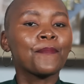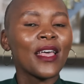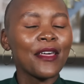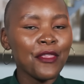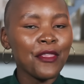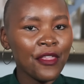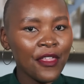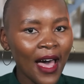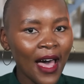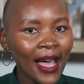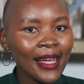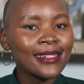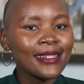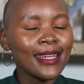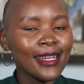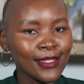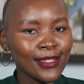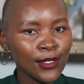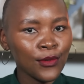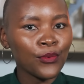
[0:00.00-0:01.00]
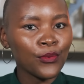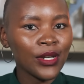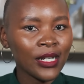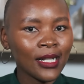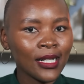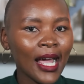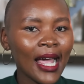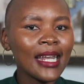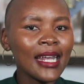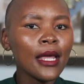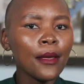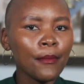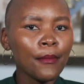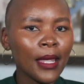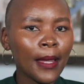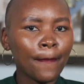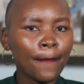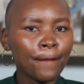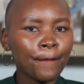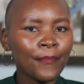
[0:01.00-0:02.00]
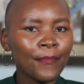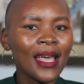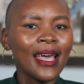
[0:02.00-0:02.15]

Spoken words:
that is a real enemy.